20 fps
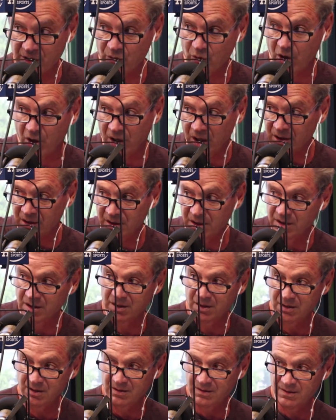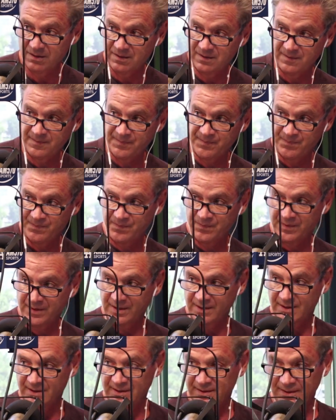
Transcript: wrong. Has done nothing wrong.